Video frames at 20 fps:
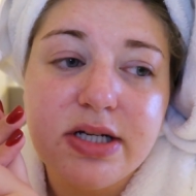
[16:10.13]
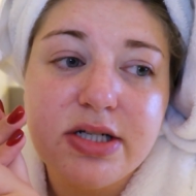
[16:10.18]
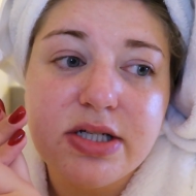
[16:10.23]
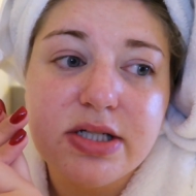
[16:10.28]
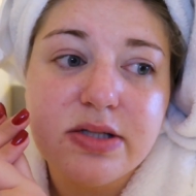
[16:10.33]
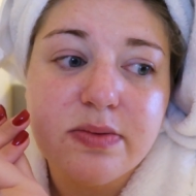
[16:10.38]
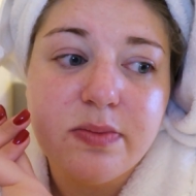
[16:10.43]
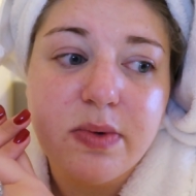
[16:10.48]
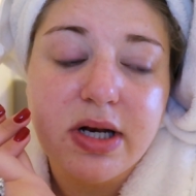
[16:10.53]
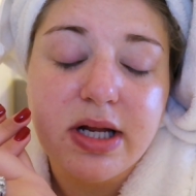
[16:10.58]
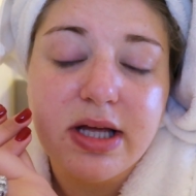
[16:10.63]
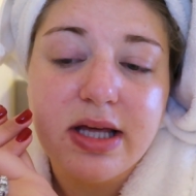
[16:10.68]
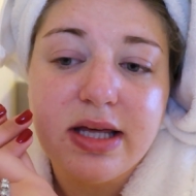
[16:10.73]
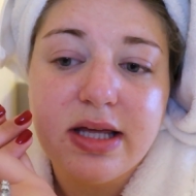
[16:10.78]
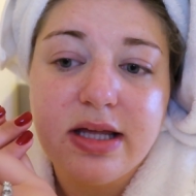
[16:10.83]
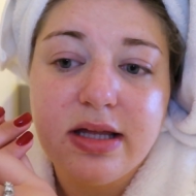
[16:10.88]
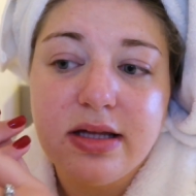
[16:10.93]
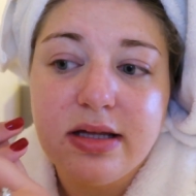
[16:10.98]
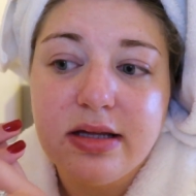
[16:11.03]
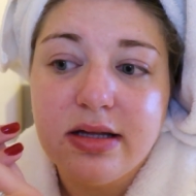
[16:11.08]
I just want
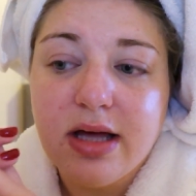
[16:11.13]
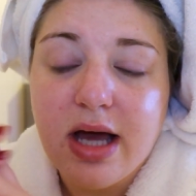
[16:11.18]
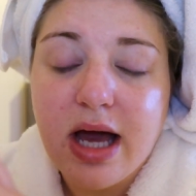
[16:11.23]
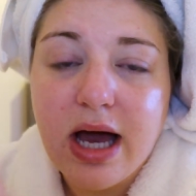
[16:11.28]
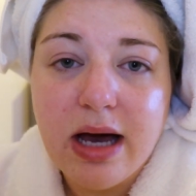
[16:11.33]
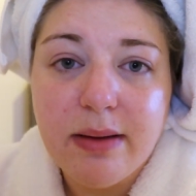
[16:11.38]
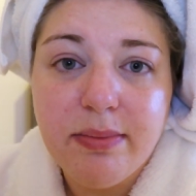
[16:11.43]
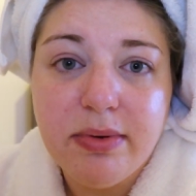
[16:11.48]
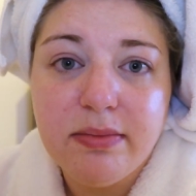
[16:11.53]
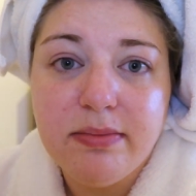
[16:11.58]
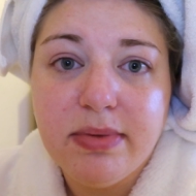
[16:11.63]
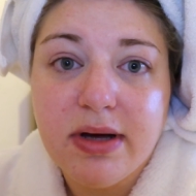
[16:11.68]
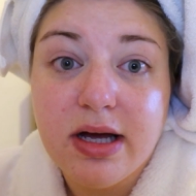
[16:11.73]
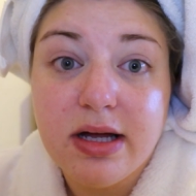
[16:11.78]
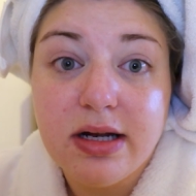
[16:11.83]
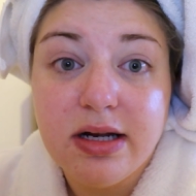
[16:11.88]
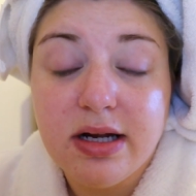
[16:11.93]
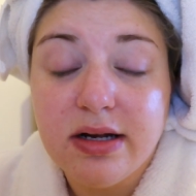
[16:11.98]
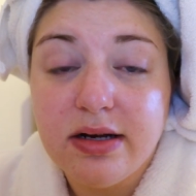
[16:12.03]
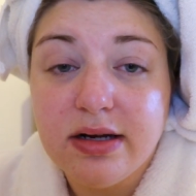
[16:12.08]
to hop in
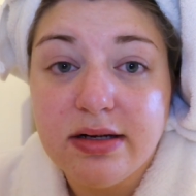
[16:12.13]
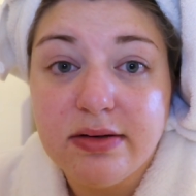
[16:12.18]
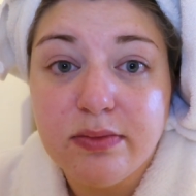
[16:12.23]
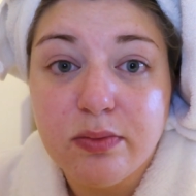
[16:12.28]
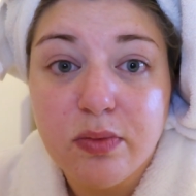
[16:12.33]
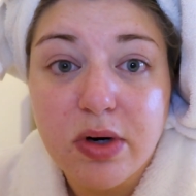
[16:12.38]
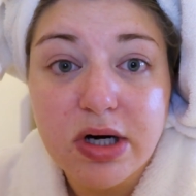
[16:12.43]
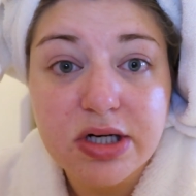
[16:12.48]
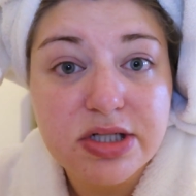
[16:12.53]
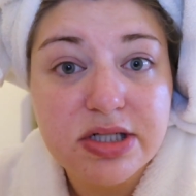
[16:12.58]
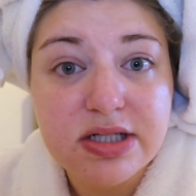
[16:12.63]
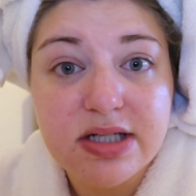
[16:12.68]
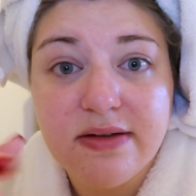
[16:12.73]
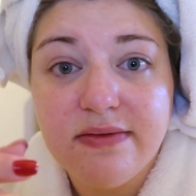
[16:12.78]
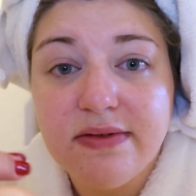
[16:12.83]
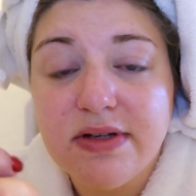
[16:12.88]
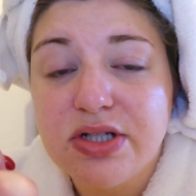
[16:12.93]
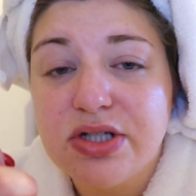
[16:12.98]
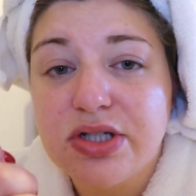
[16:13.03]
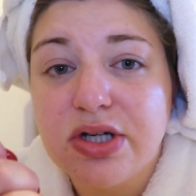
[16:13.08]
bed and watch
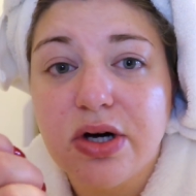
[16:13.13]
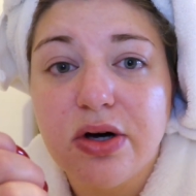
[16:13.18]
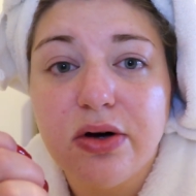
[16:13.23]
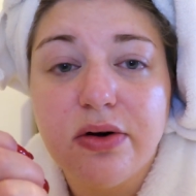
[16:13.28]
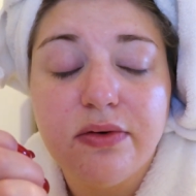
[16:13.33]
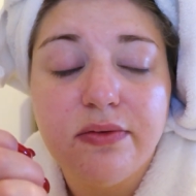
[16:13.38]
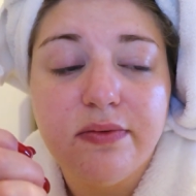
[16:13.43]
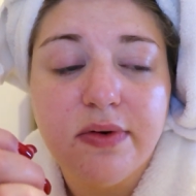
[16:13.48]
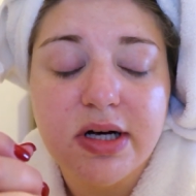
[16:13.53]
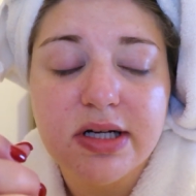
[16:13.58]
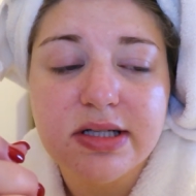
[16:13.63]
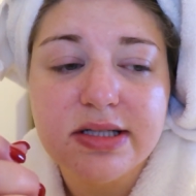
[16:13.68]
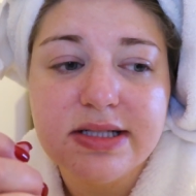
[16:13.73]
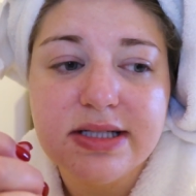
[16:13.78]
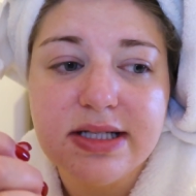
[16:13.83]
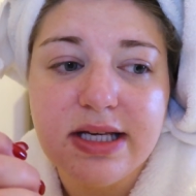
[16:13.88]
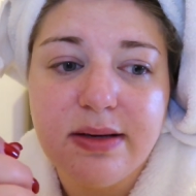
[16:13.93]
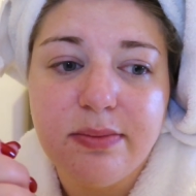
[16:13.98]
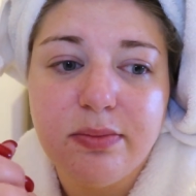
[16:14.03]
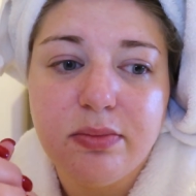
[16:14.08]
a TV show, fall
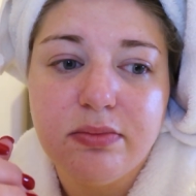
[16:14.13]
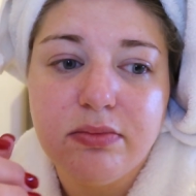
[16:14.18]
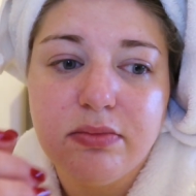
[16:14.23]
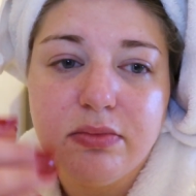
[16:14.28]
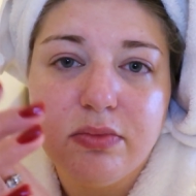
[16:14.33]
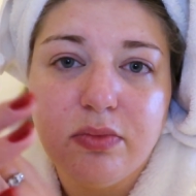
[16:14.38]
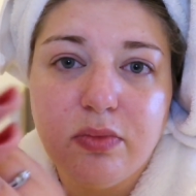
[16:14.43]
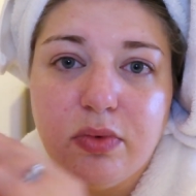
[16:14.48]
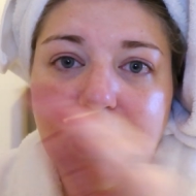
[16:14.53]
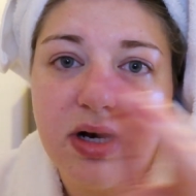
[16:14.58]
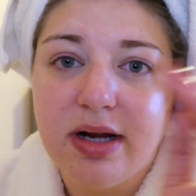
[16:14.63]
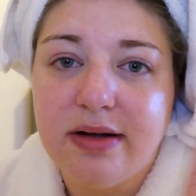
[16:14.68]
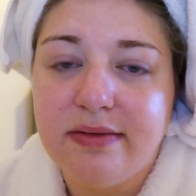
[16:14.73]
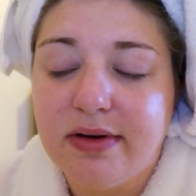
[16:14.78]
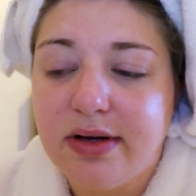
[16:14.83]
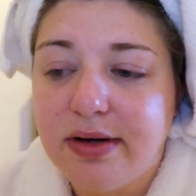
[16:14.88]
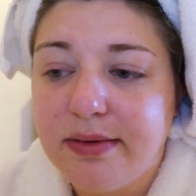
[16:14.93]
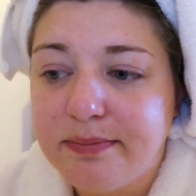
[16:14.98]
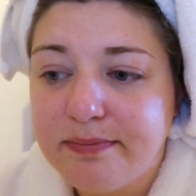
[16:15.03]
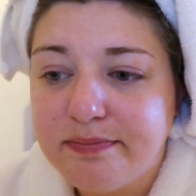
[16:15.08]
asleep,
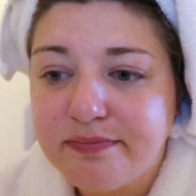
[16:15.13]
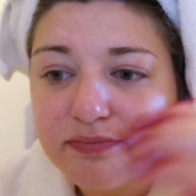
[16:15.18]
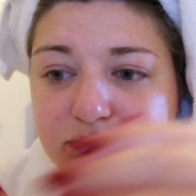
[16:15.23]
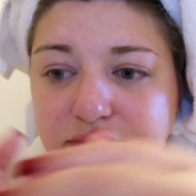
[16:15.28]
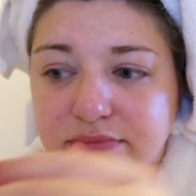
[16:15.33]
whatever.